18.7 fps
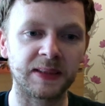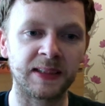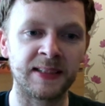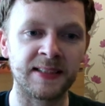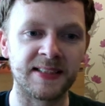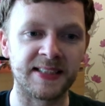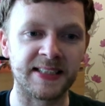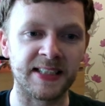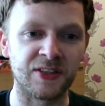
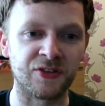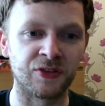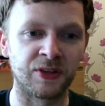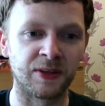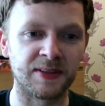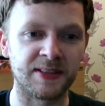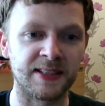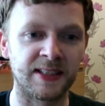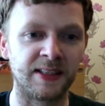It's 6
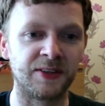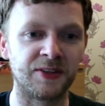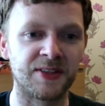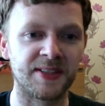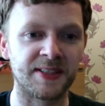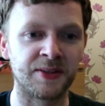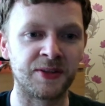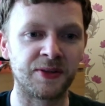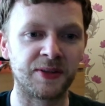roll
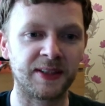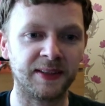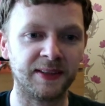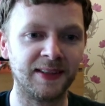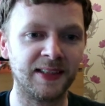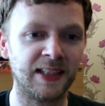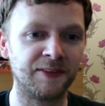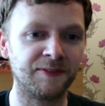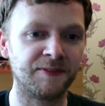saves. You can
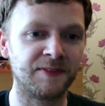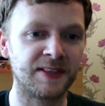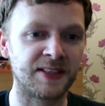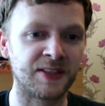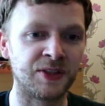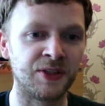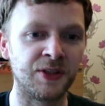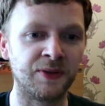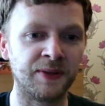have
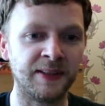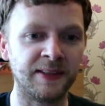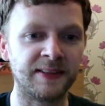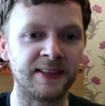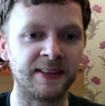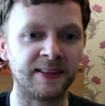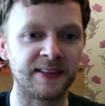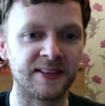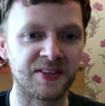this
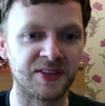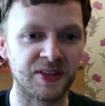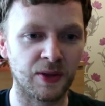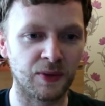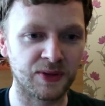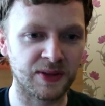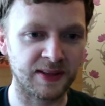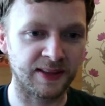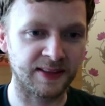unit deal its
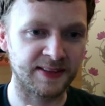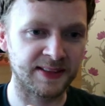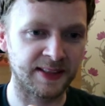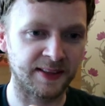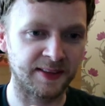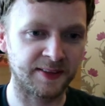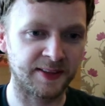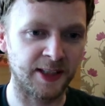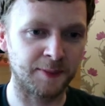total
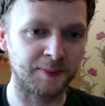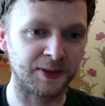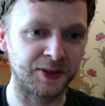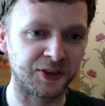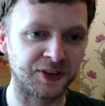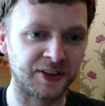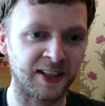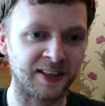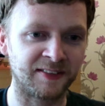attack
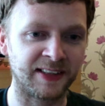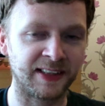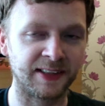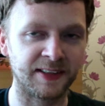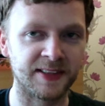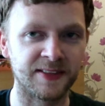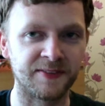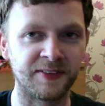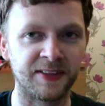damage
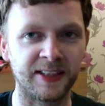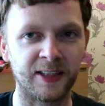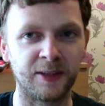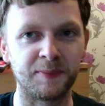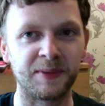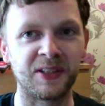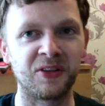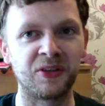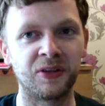directly to the
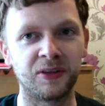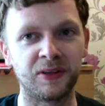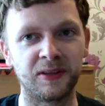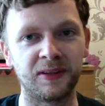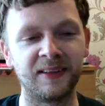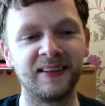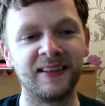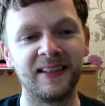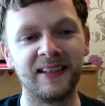enemy
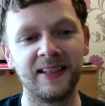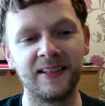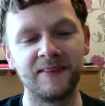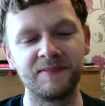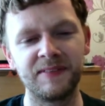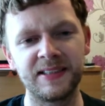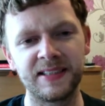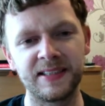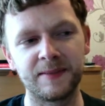core.
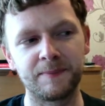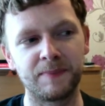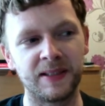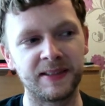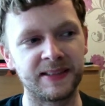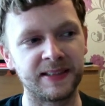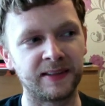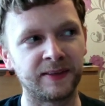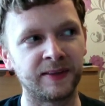This is
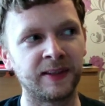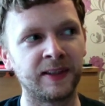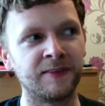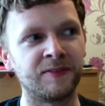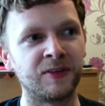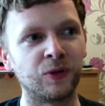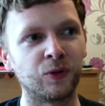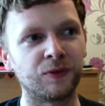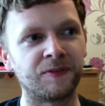basically
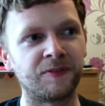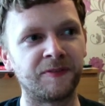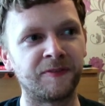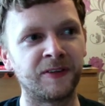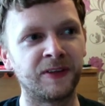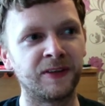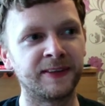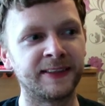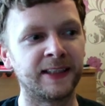like the old
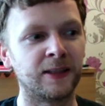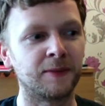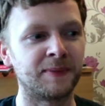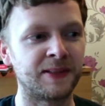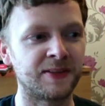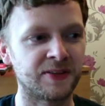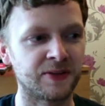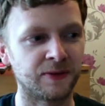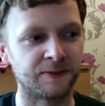Fawn
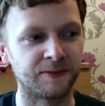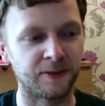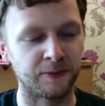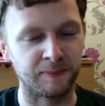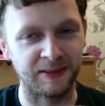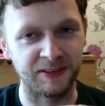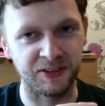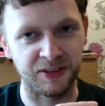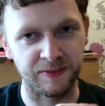Elemental
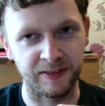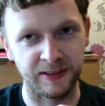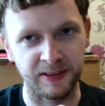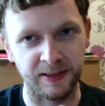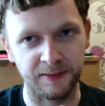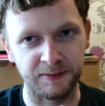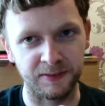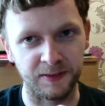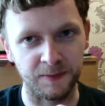from Magic the
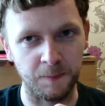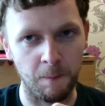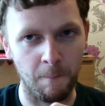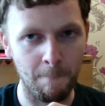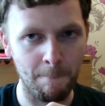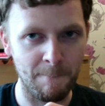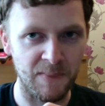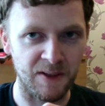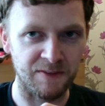Gathering,
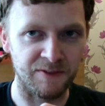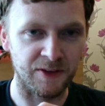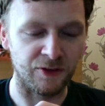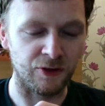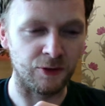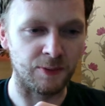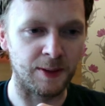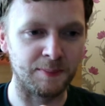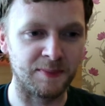if
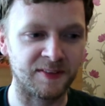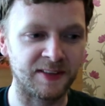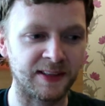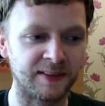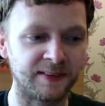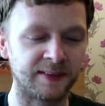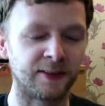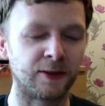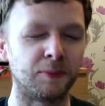you remember
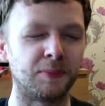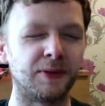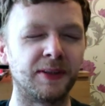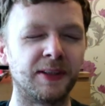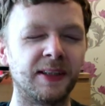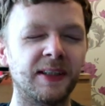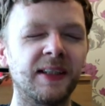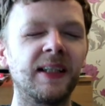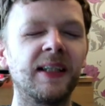that little
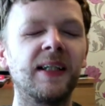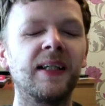bugger.